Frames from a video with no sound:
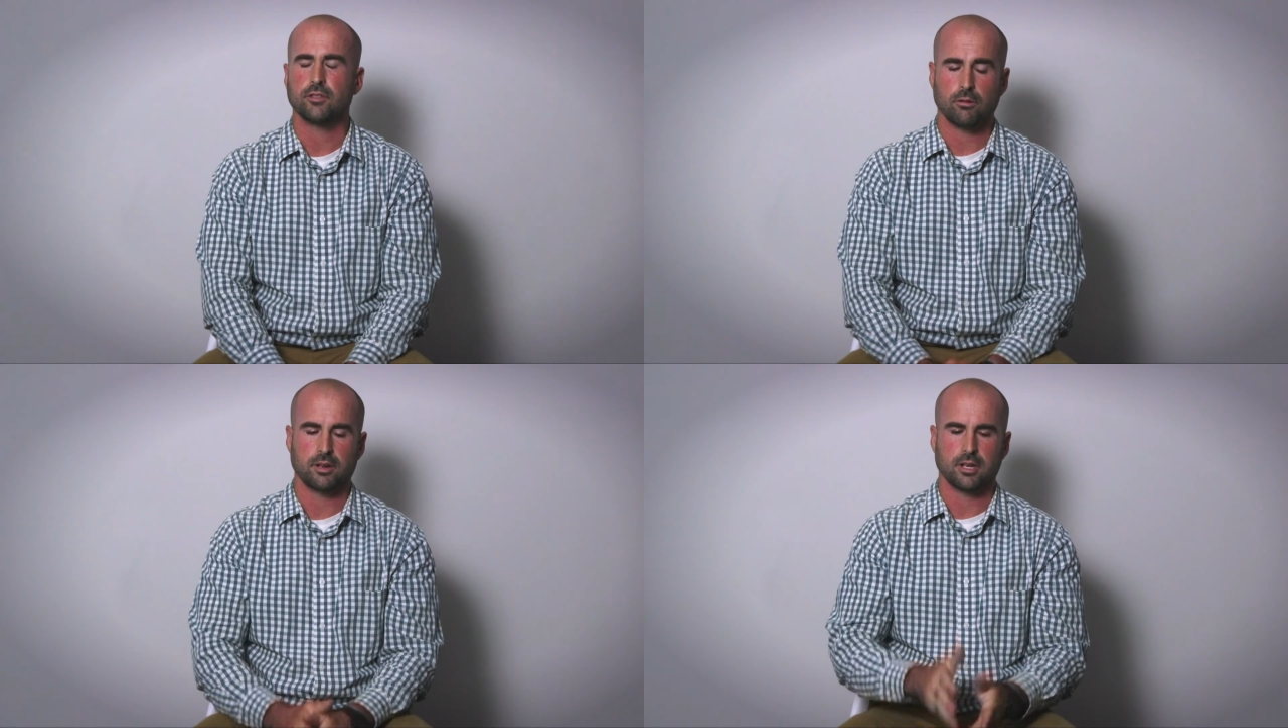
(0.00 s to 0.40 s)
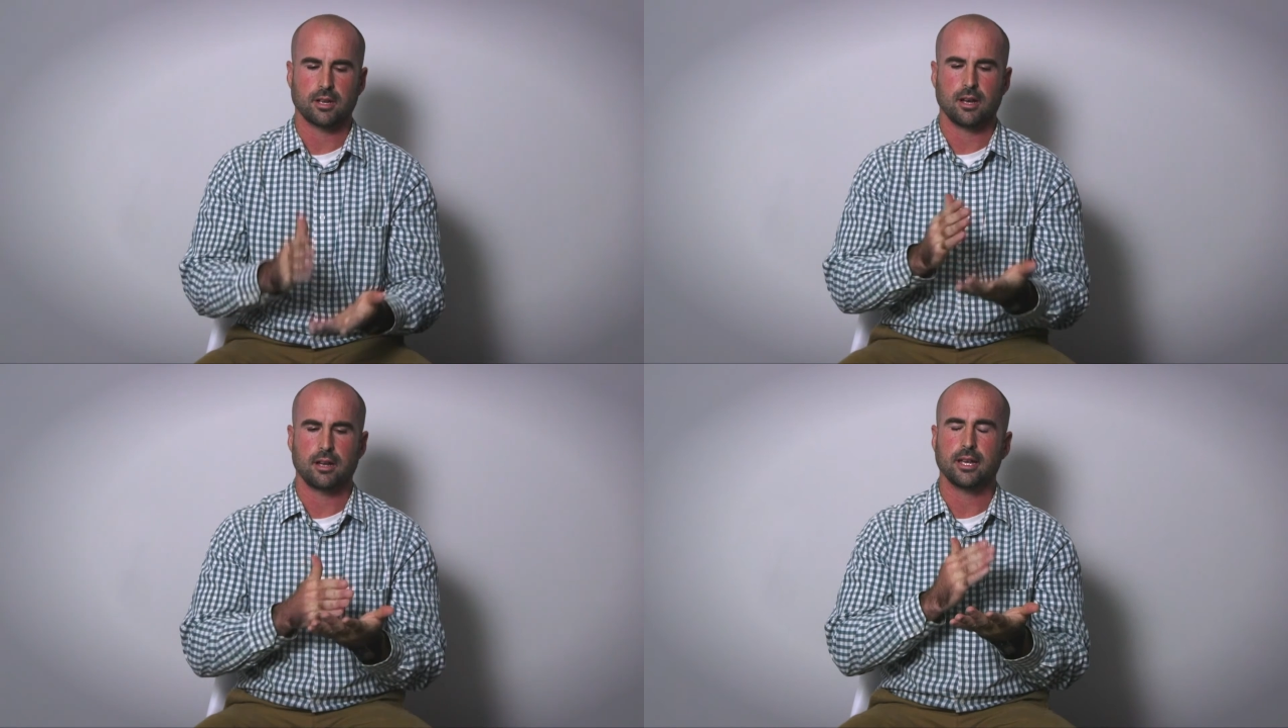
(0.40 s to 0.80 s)
knowing that
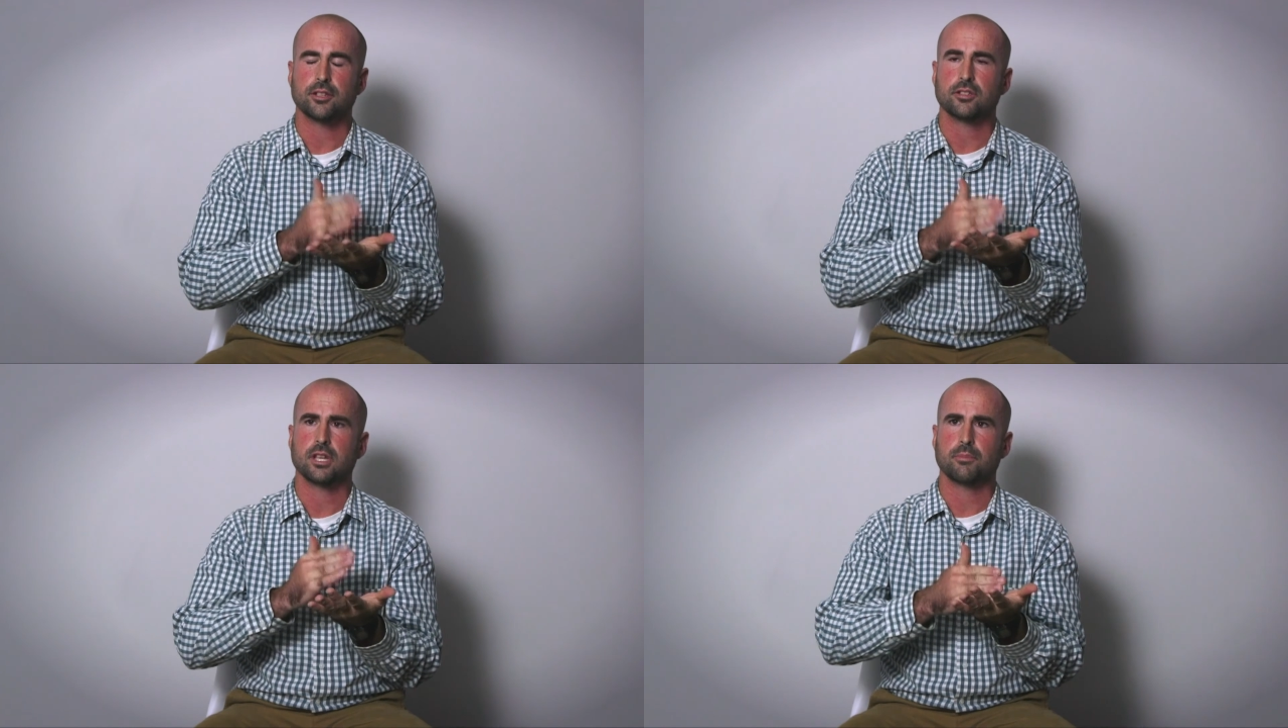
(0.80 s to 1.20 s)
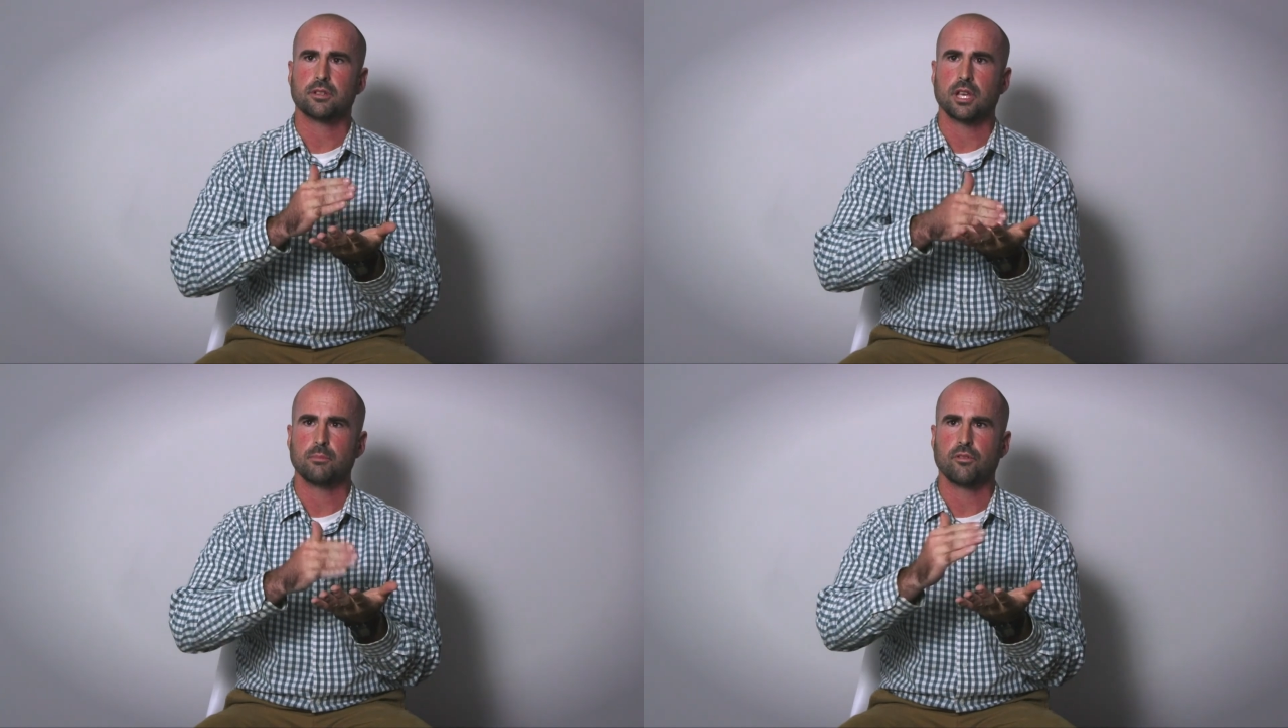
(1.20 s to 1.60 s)
God has steps
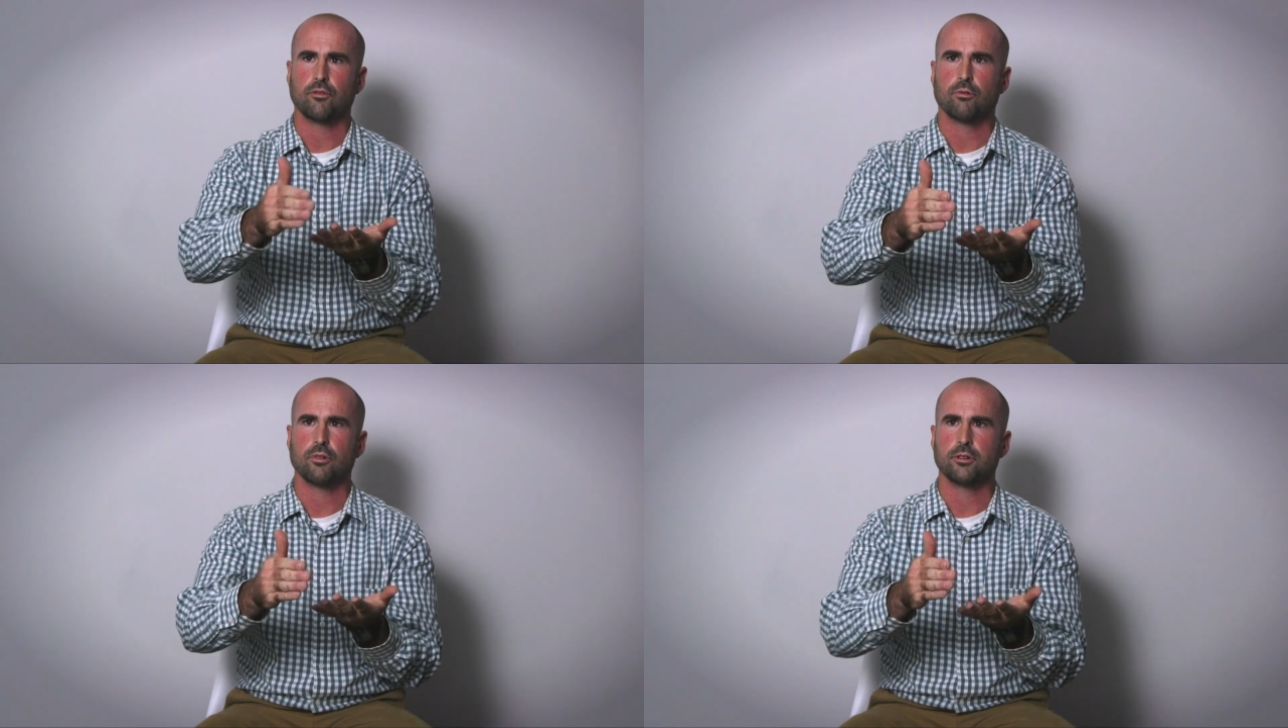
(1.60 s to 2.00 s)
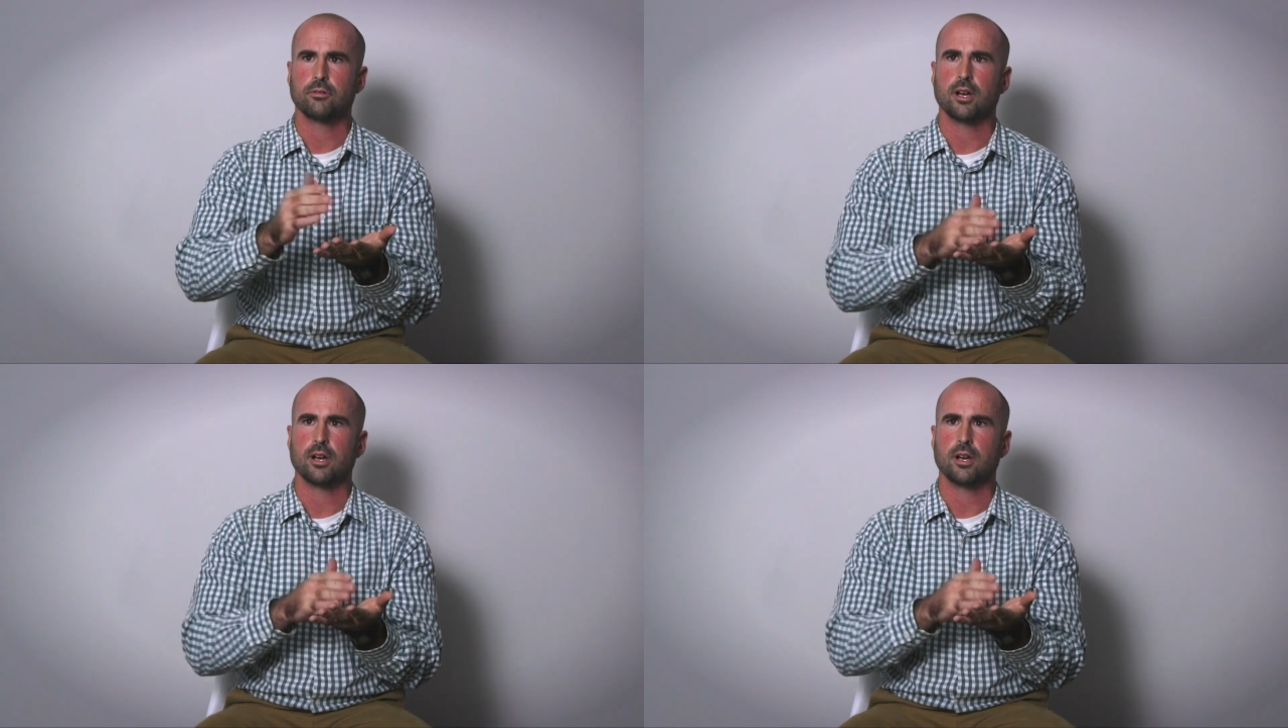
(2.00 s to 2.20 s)
laid before you.